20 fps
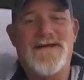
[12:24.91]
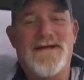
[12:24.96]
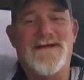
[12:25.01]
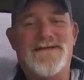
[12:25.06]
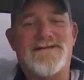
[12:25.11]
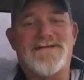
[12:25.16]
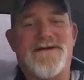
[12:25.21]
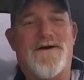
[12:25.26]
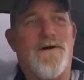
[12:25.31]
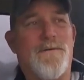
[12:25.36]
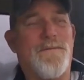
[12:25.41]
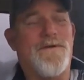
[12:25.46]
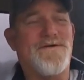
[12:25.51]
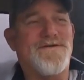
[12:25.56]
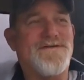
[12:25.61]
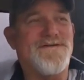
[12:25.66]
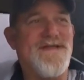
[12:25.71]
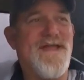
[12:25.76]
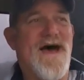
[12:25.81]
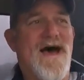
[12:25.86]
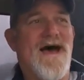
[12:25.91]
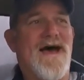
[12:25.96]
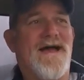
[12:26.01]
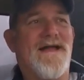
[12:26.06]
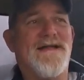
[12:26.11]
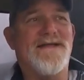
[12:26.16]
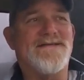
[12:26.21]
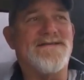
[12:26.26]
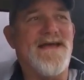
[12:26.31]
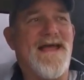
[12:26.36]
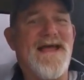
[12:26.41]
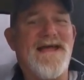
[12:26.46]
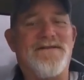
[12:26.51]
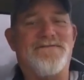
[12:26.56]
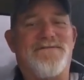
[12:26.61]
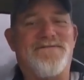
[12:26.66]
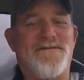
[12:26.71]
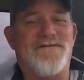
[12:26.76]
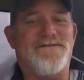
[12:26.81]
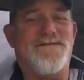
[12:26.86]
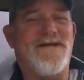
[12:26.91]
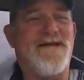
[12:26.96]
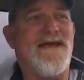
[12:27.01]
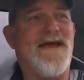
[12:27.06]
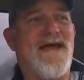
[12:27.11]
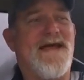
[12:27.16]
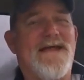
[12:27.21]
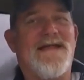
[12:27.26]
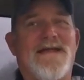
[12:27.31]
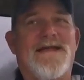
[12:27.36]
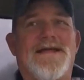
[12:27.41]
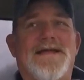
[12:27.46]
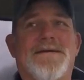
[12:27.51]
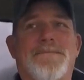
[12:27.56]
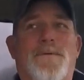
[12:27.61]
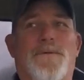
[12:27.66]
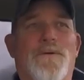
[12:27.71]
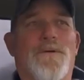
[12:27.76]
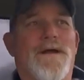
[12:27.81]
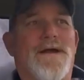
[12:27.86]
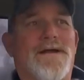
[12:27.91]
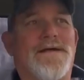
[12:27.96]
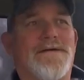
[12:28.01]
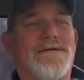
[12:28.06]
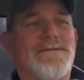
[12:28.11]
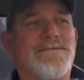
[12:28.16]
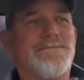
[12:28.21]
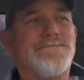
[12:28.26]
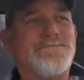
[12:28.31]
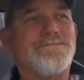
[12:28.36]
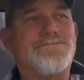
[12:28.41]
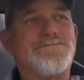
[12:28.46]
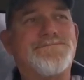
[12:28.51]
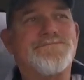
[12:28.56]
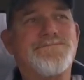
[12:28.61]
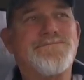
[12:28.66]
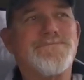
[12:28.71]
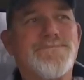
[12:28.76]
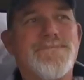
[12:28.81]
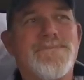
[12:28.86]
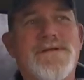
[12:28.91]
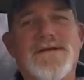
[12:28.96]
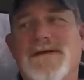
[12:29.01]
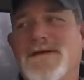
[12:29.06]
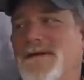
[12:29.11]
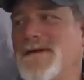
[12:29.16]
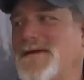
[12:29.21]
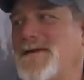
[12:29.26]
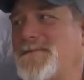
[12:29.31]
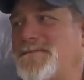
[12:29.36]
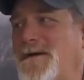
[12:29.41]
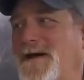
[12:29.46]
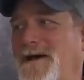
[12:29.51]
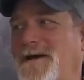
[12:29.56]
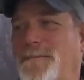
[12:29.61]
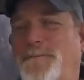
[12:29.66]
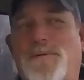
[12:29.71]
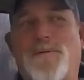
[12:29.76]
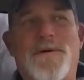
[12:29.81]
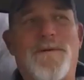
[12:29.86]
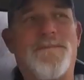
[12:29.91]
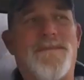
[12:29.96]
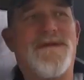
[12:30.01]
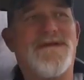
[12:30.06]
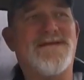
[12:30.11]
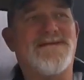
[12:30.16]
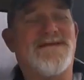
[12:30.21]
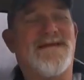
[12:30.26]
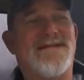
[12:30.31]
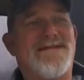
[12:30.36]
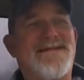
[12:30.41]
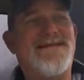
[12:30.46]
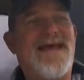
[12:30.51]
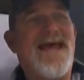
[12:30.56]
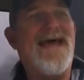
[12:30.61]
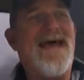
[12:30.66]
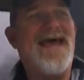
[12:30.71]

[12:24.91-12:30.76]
It's almost 9. It's 8:58 in the morning. My appointment is at 10.